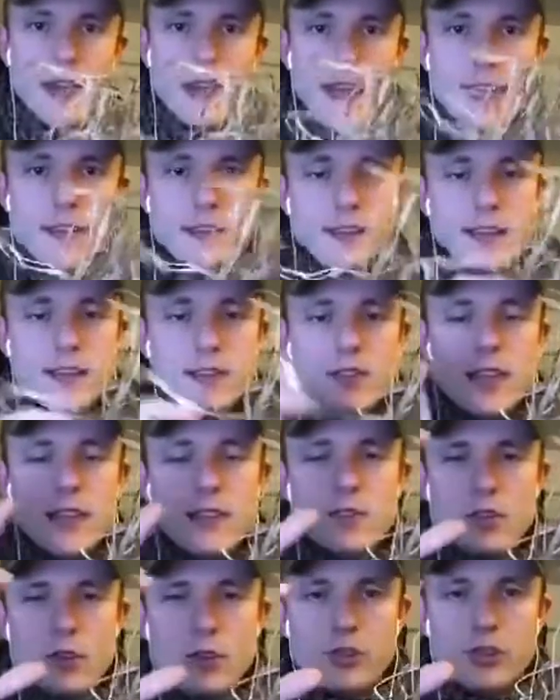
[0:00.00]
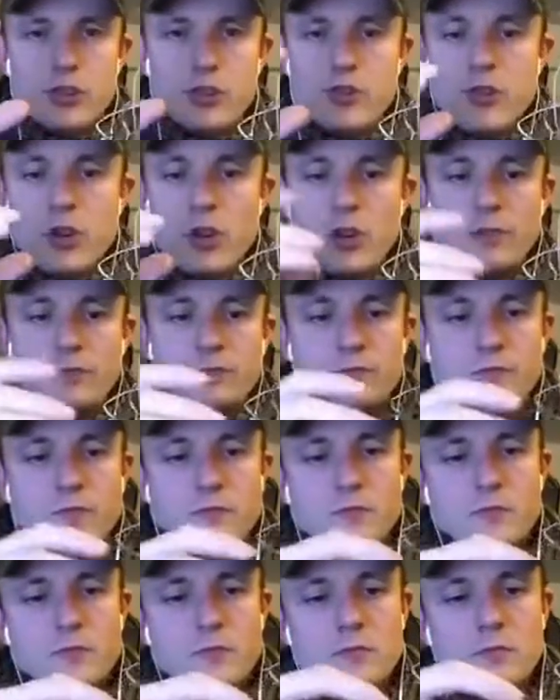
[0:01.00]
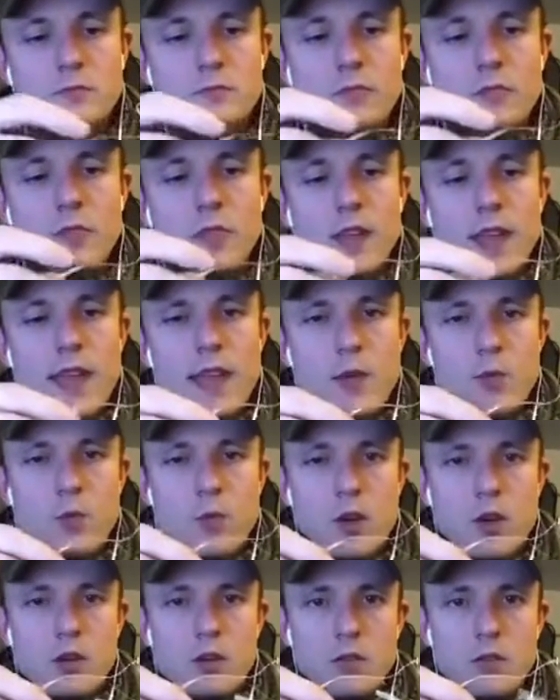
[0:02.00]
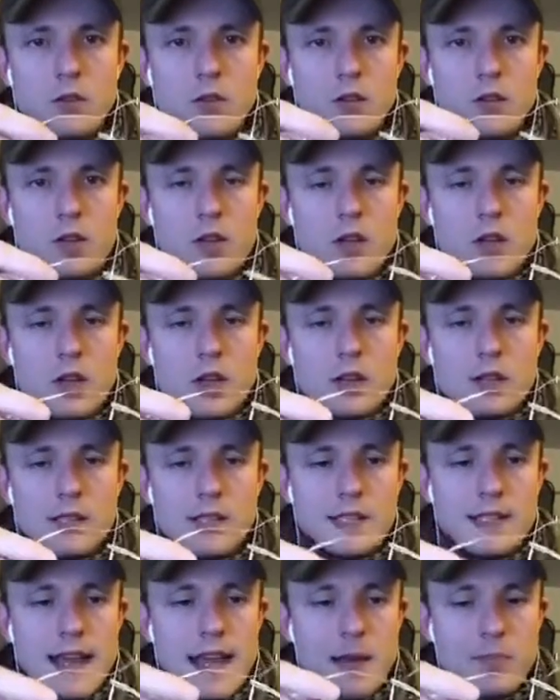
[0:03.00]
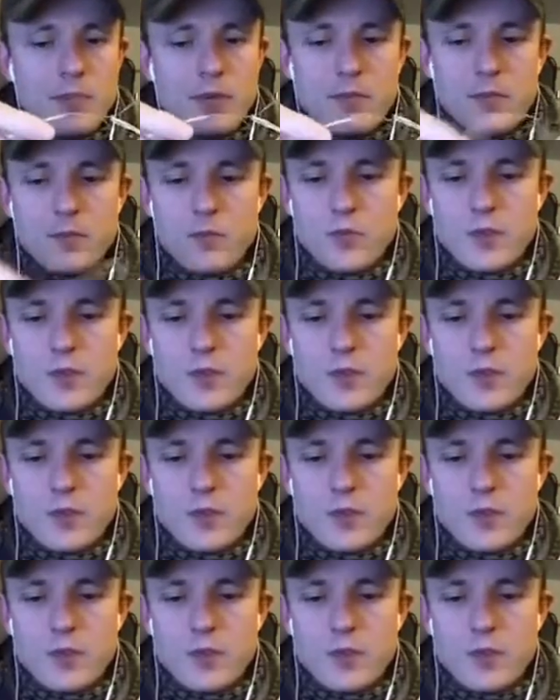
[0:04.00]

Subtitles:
Hessian. It's not as strong. It will snap more